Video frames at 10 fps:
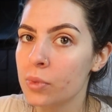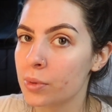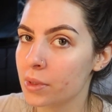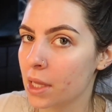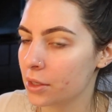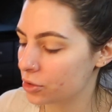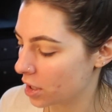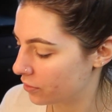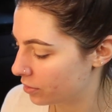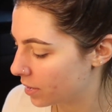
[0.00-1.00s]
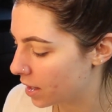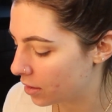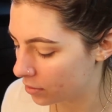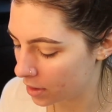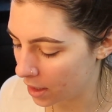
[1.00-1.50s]
would like drive
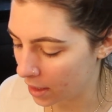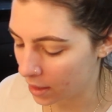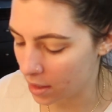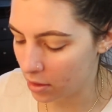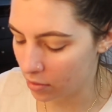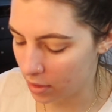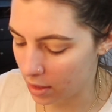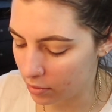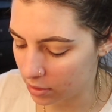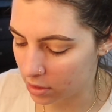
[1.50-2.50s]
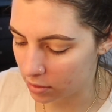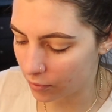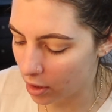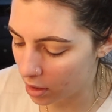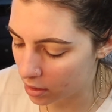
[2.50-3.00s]
around and hang out like with his
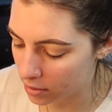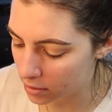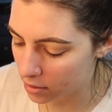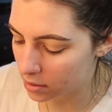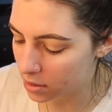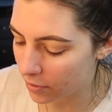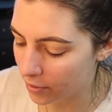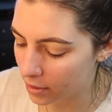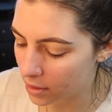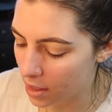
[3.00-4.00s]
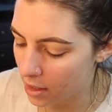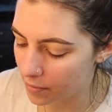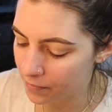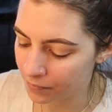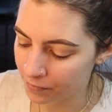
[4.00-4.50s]
friends and stuff like
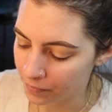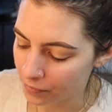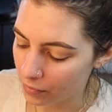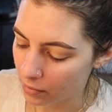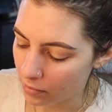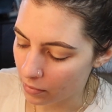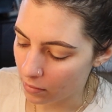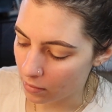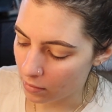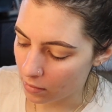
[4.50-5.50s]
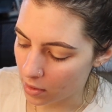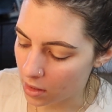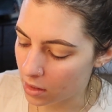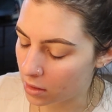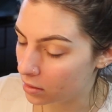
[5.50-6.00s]
that.
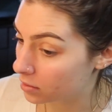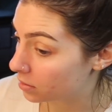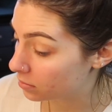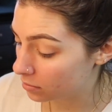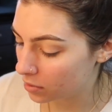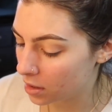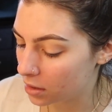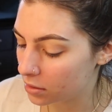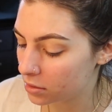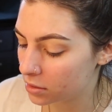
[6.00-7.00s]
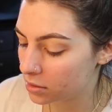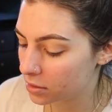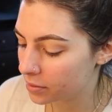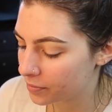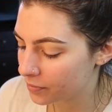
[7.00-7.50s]
What
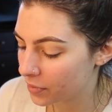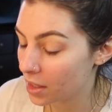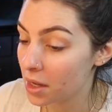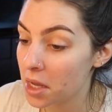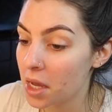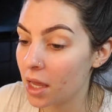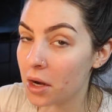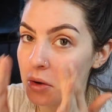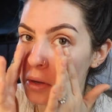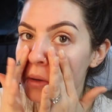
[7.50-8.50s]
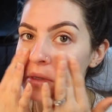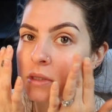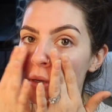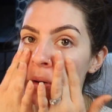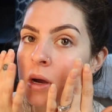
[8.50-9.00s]
else? I don't know,
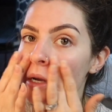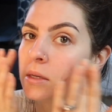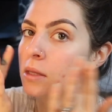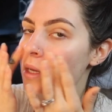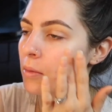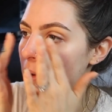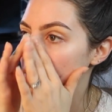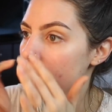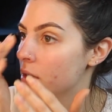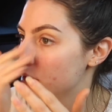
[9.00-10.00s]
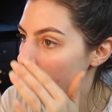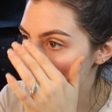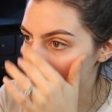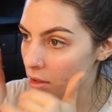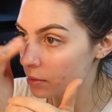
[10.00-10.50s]
it's so hard to think about.
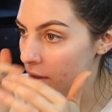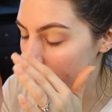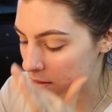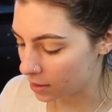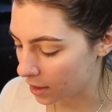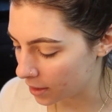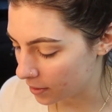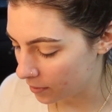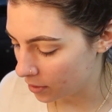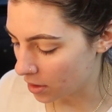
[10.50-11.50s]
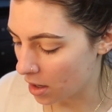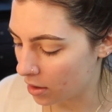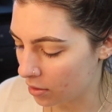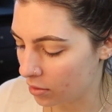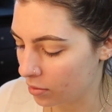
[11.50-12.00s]
So anyways, like, you
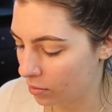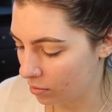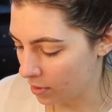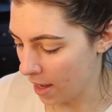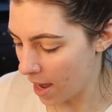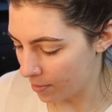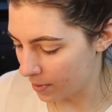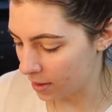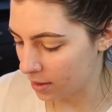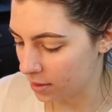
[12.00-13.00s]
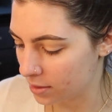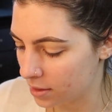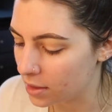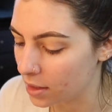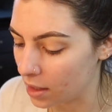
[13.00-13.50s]
know what happens,
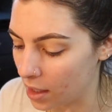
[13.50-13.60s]
and then